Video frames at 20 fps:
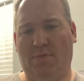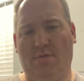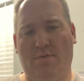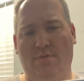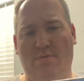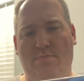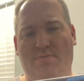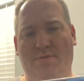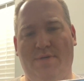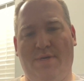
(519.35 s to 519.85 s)

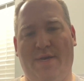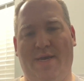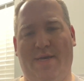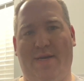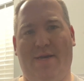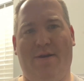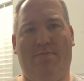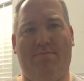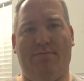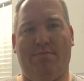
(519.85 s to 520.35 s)
But yeah,
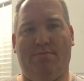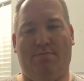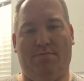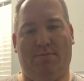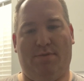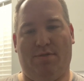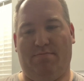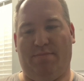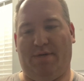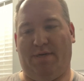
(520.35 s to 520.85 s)
you know,
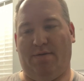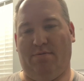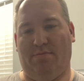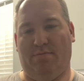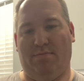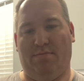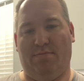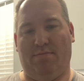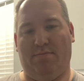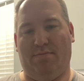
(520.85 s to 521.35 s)
I mean,
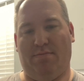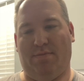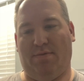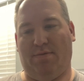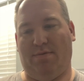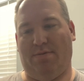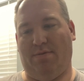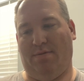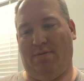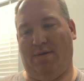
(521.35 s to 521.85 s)

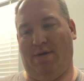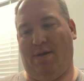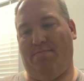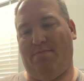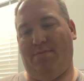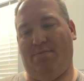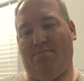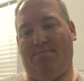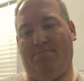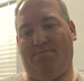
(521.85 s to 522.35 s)

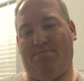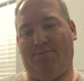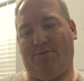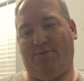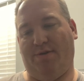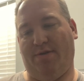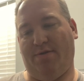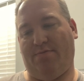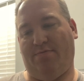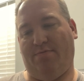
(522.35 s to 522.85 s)
I'm a
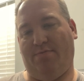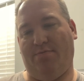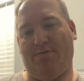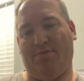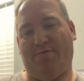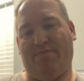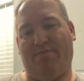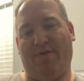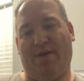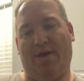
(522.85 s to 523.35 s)

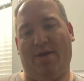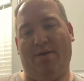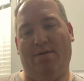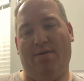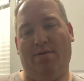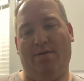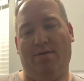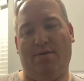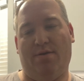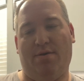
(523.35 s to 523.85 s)
Transformers
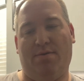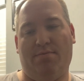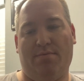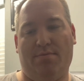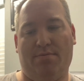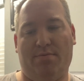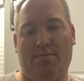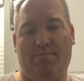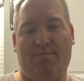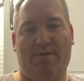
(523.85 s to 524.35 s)
fan,
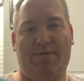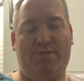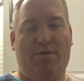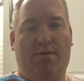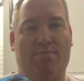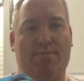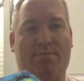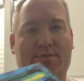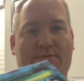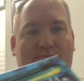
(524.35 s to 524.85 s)
especially Optimus